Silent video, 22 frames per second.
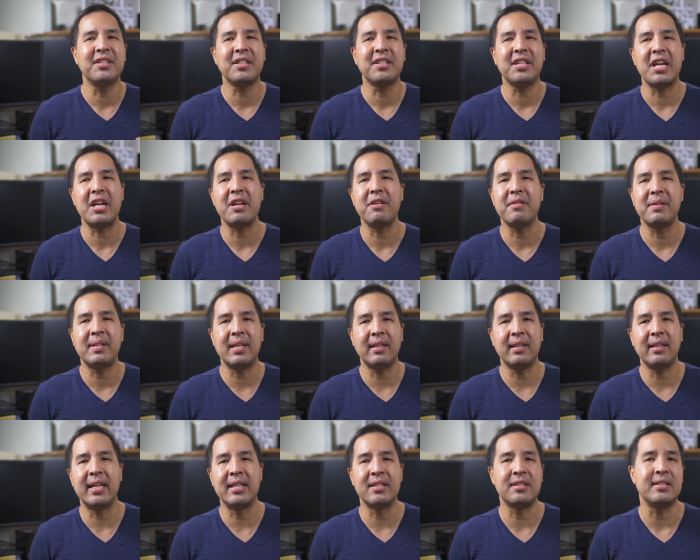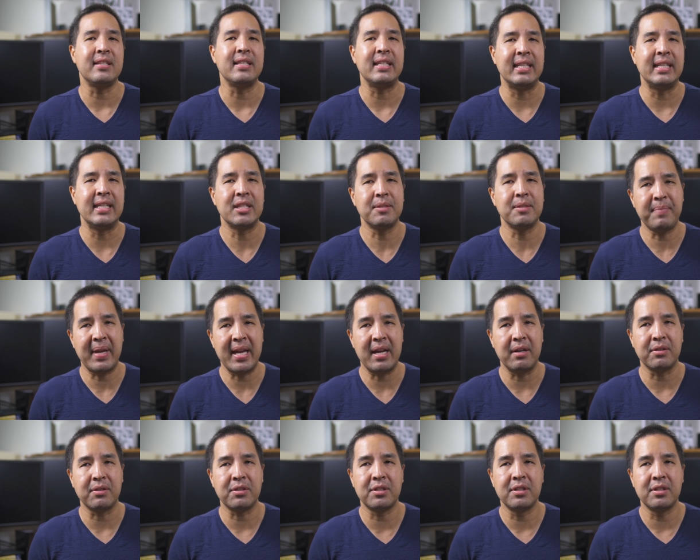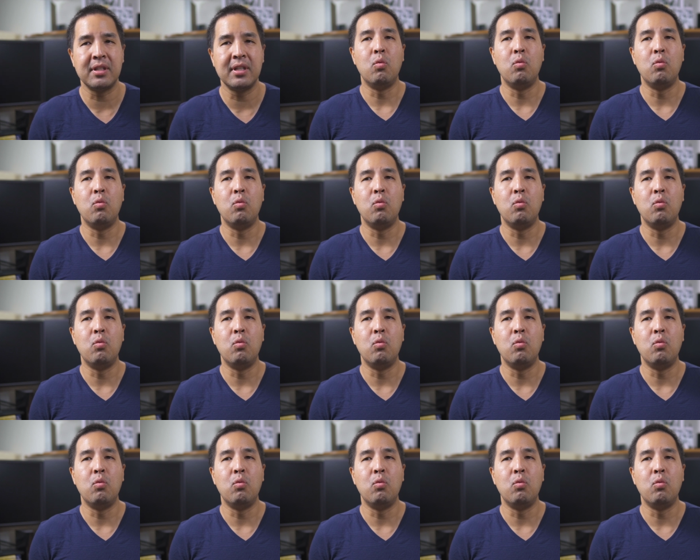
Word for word: carry the lens in its pouch,